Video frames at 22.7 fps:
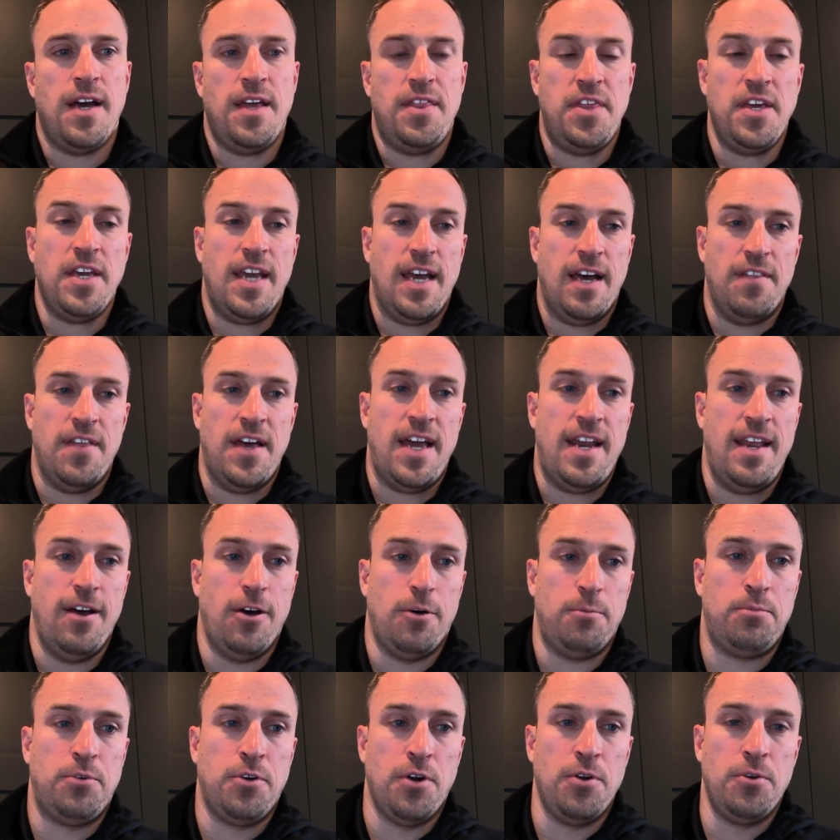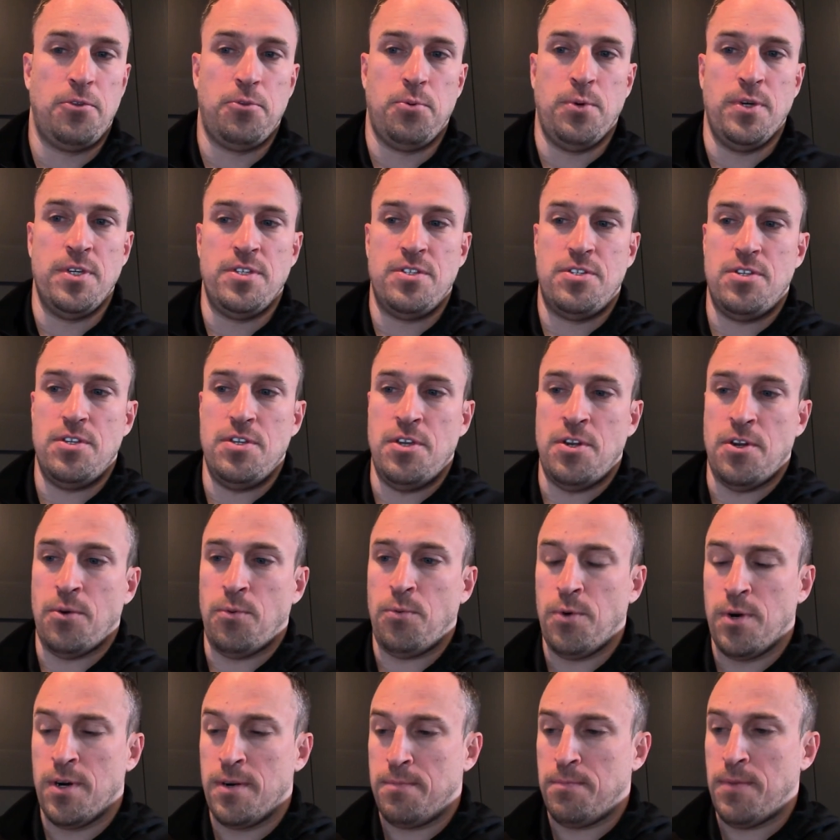I think how that helped growth was,
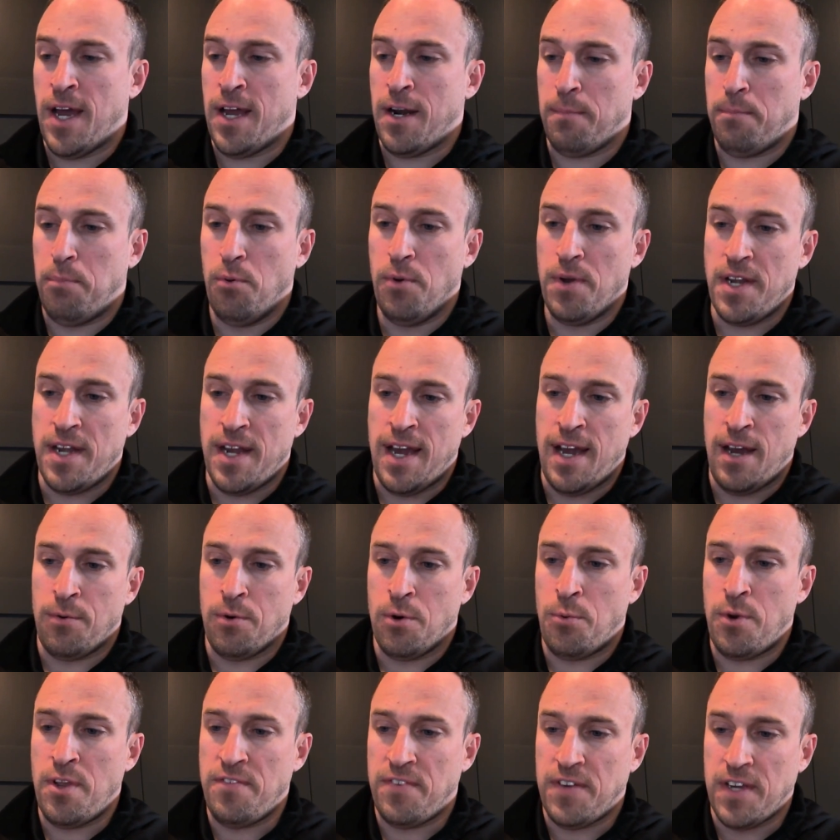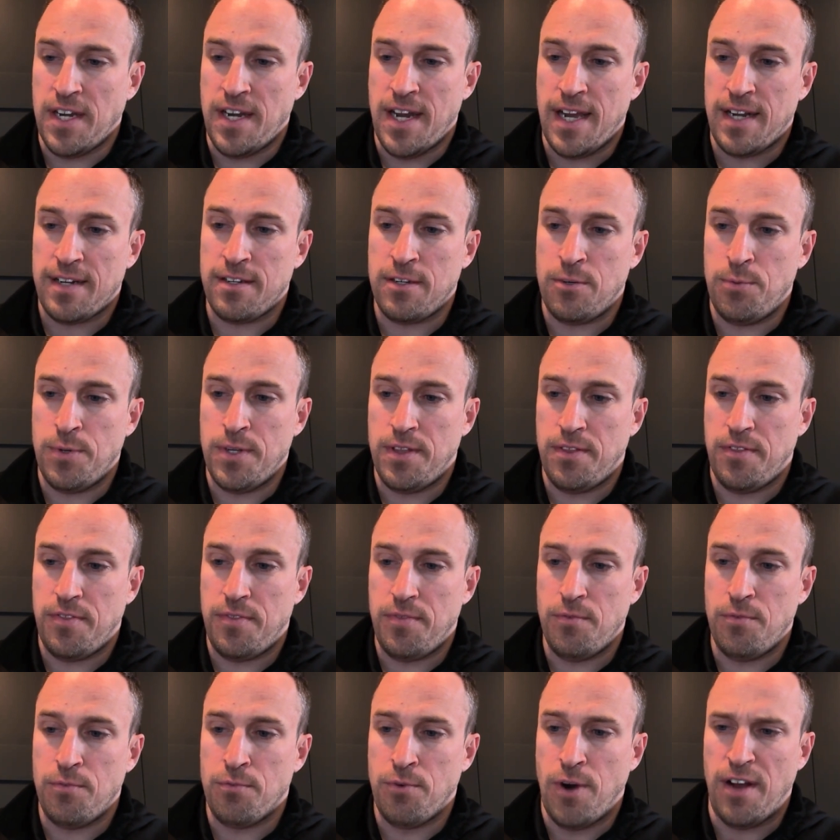we're at a point now where we've connected with
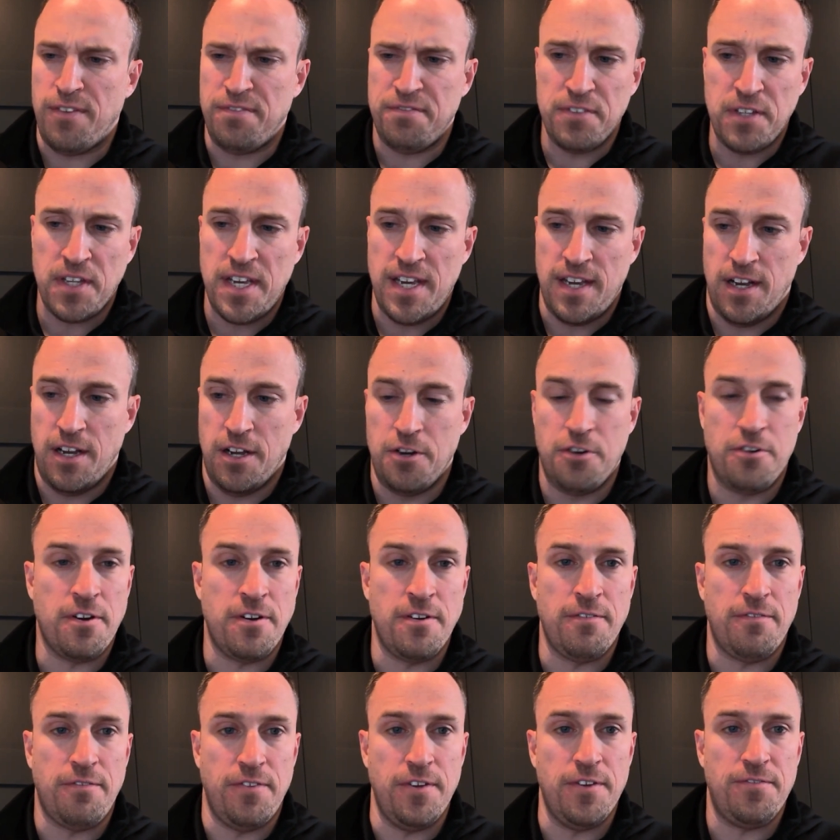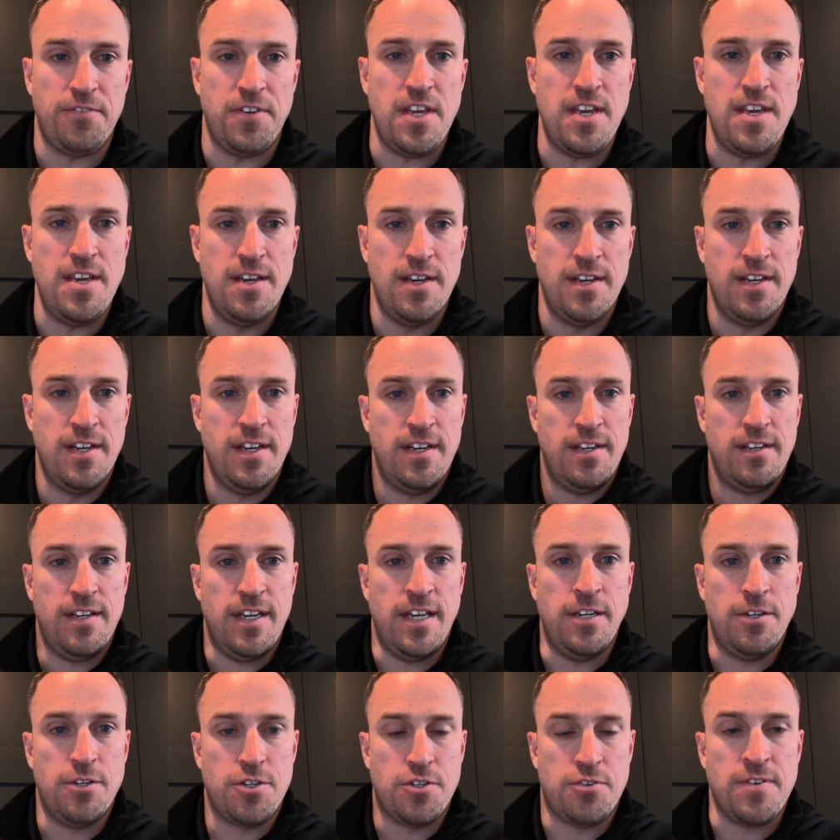roughly 150
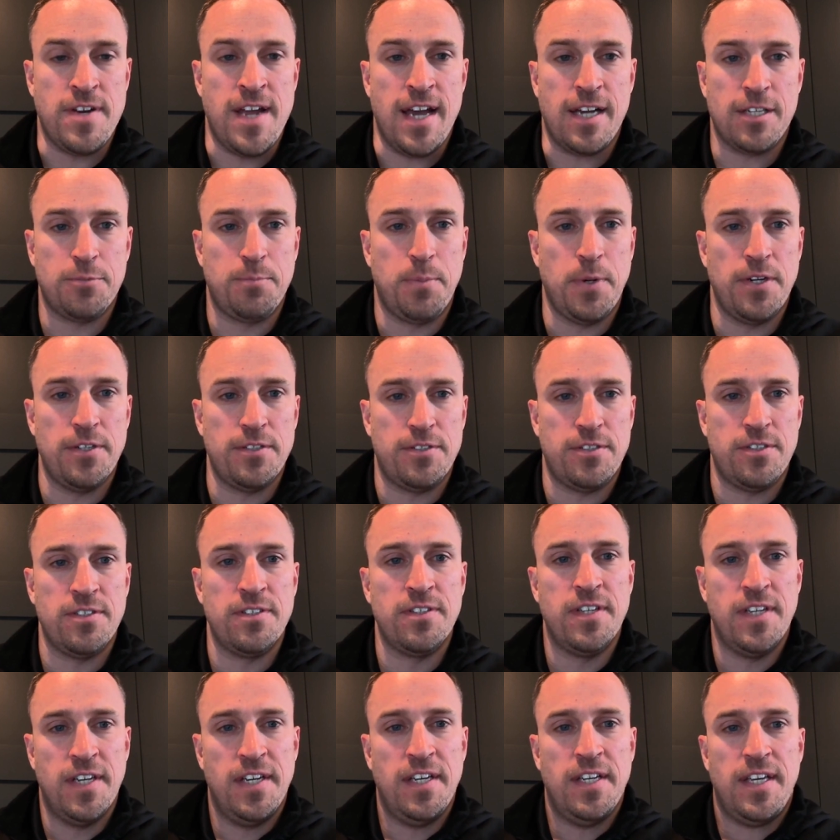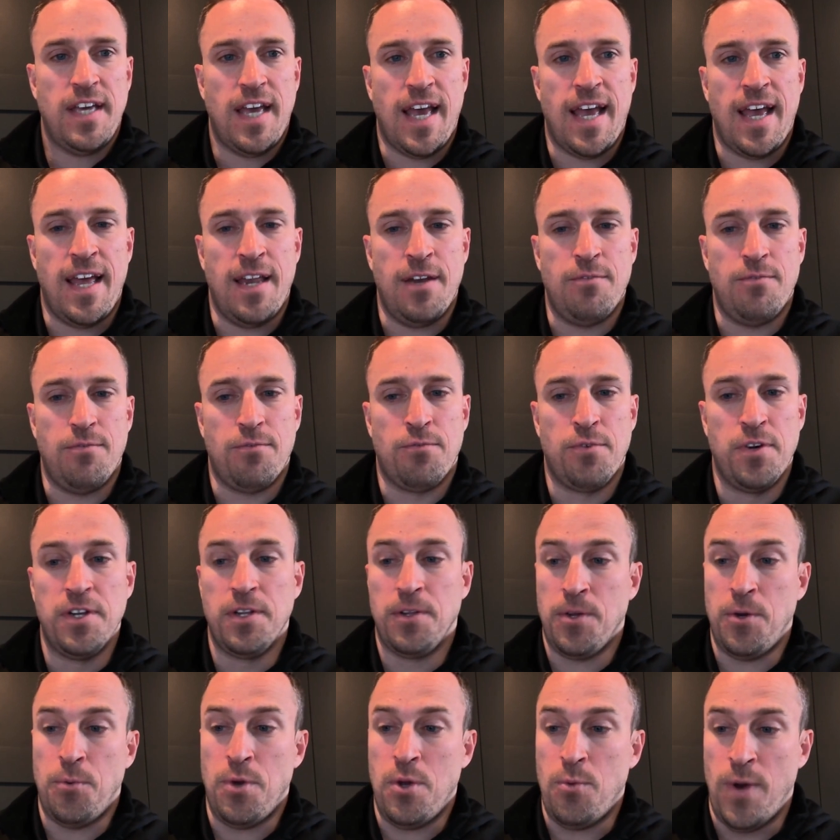industry experts. And
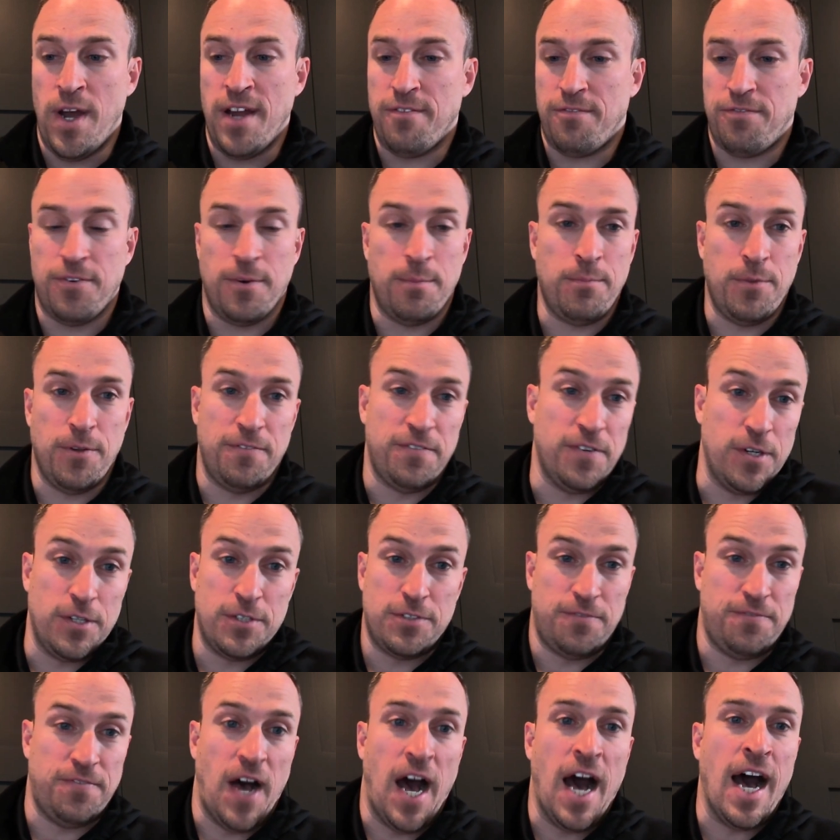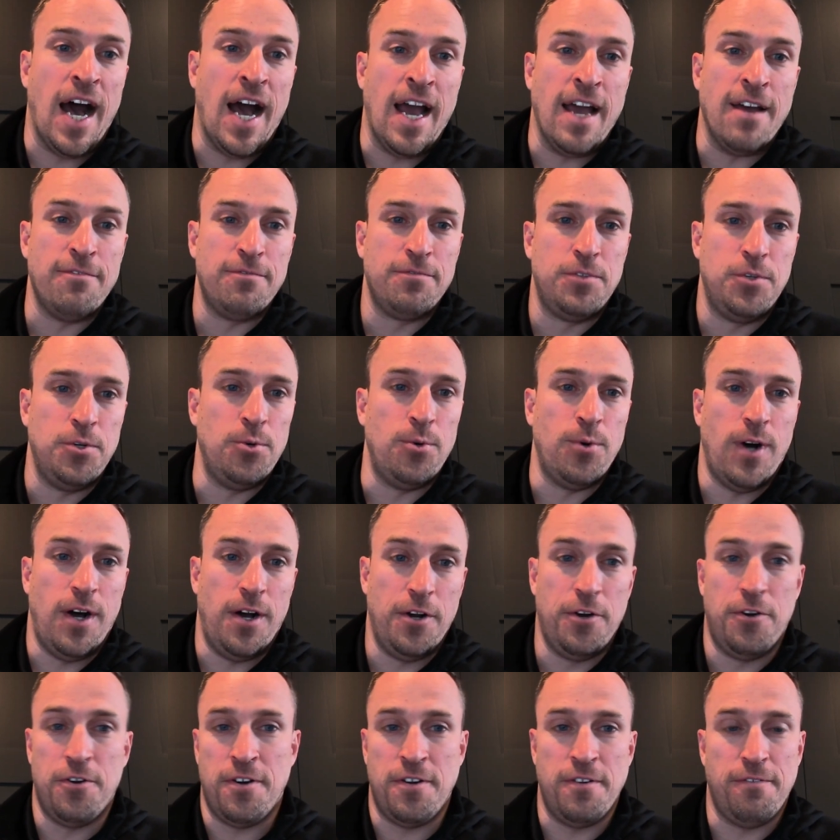really, we went from the first 5 to
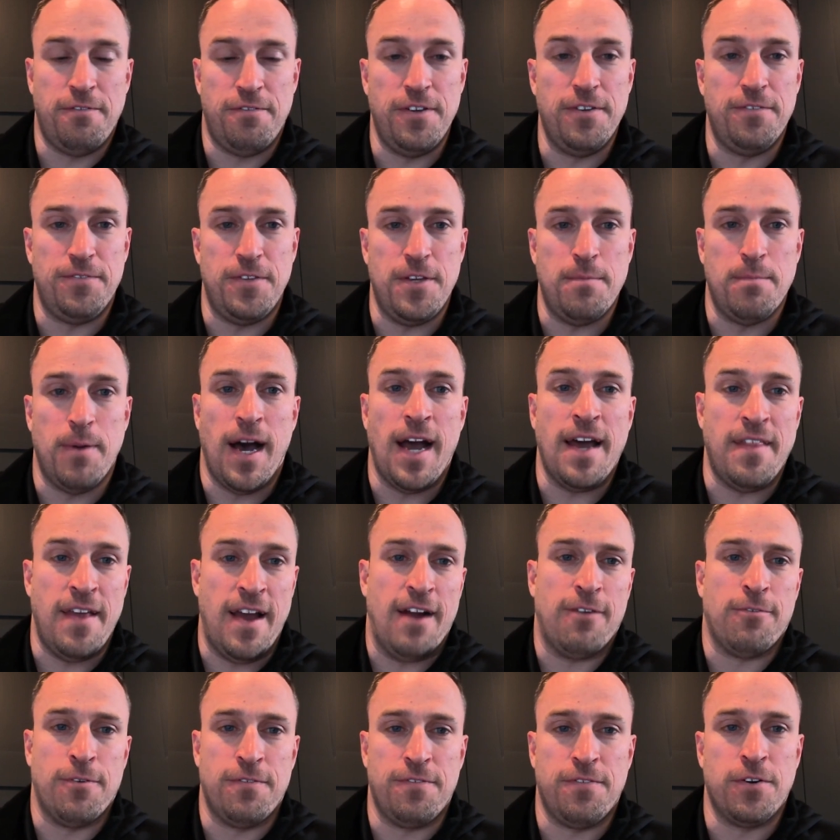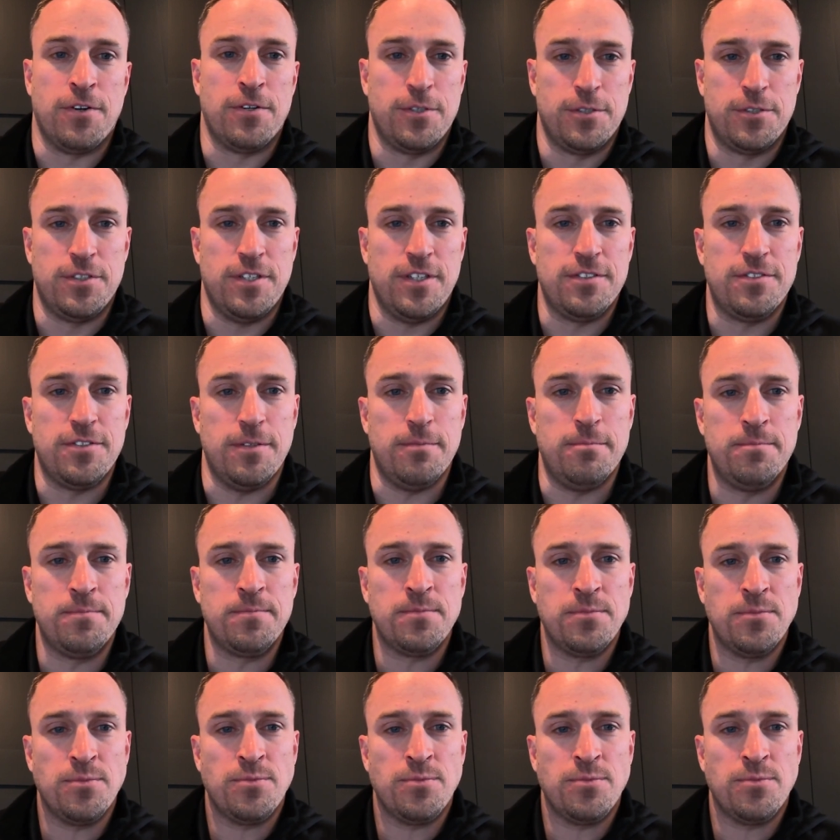150 by that referral system.